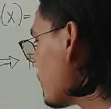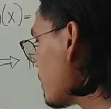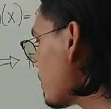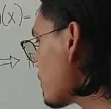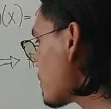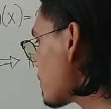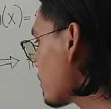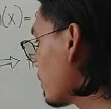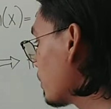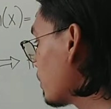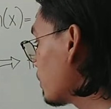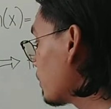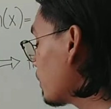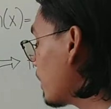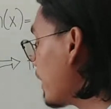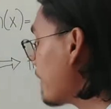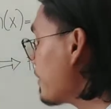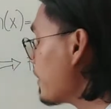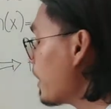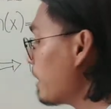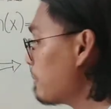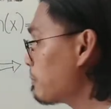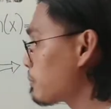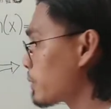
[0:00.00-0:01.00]
So a
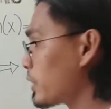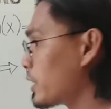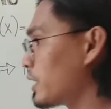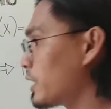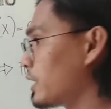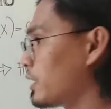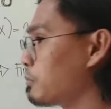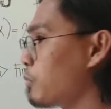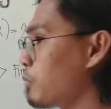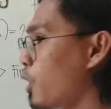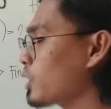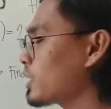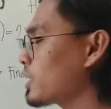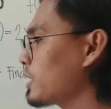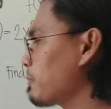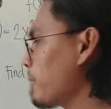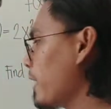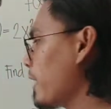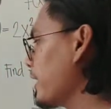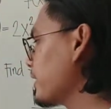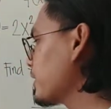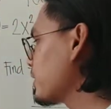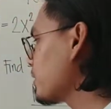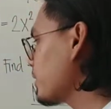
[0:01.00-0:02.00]
number
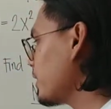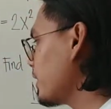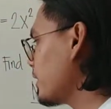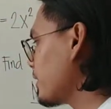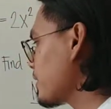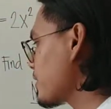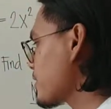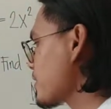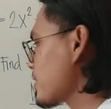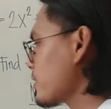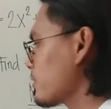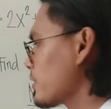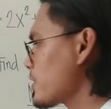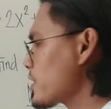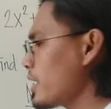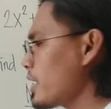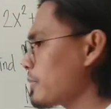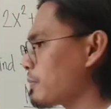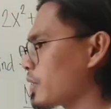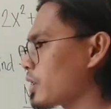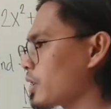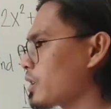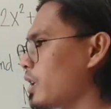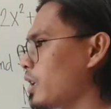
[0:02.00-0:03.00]
multiplied to its
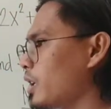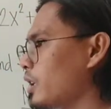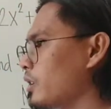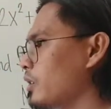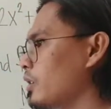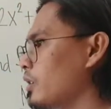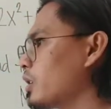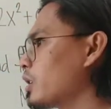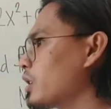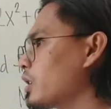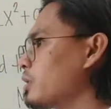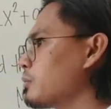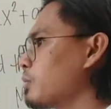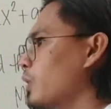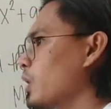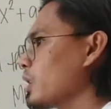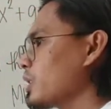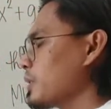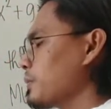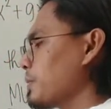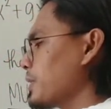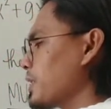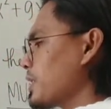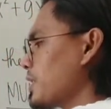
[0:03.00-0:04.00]
reciprocal or
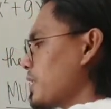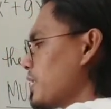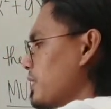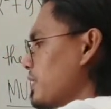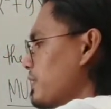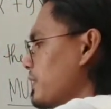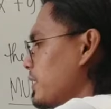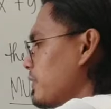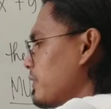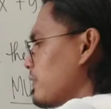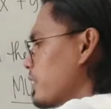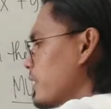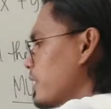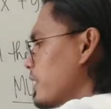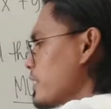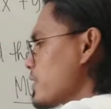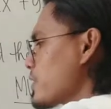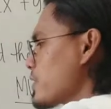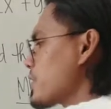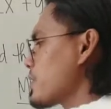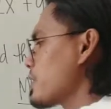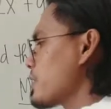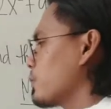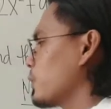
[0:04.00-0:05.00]
multiplicative
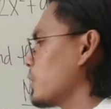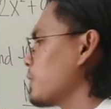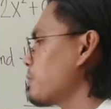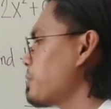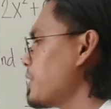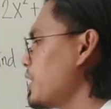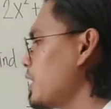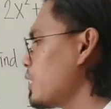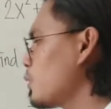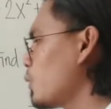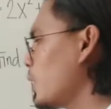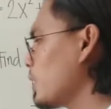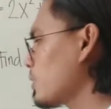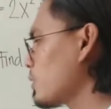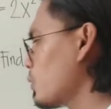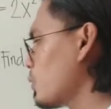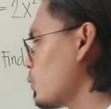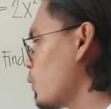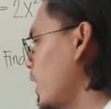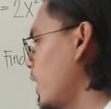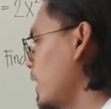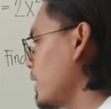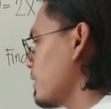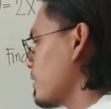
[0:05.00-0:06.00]
inverse will be equal to
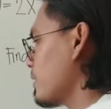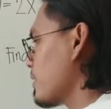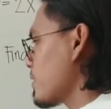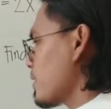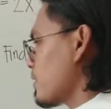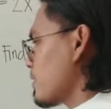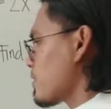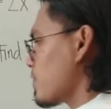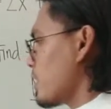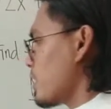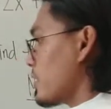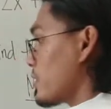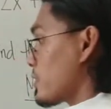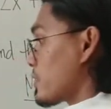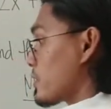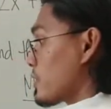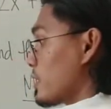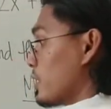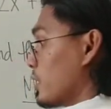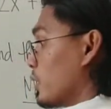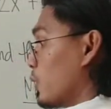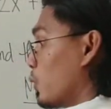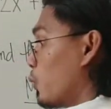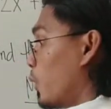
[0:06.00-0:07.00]
1, such
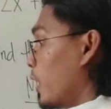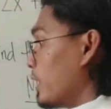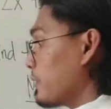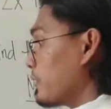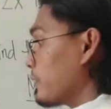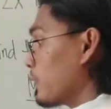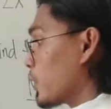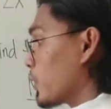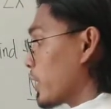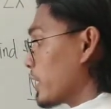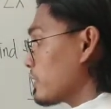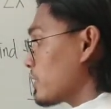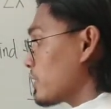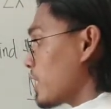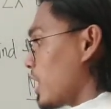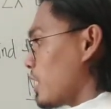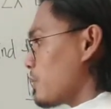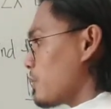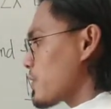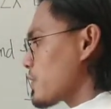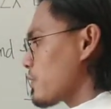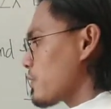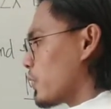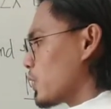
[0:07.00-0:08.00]
as 1/4
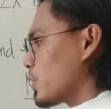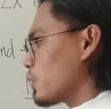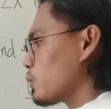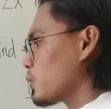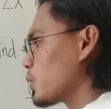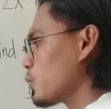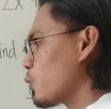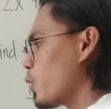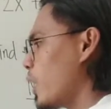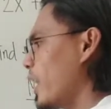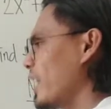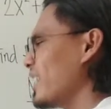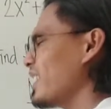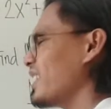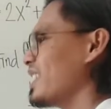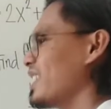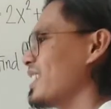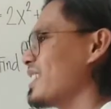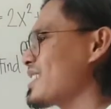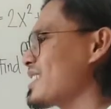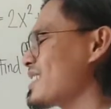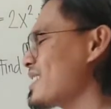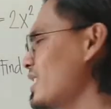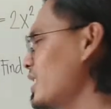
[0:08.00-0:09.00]
times 4 over 1
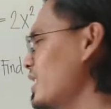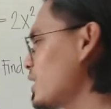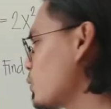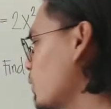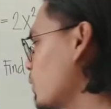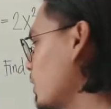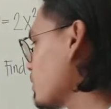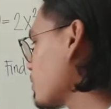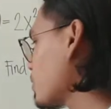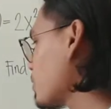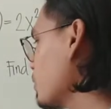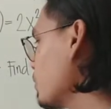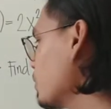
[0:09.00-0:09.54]
is equal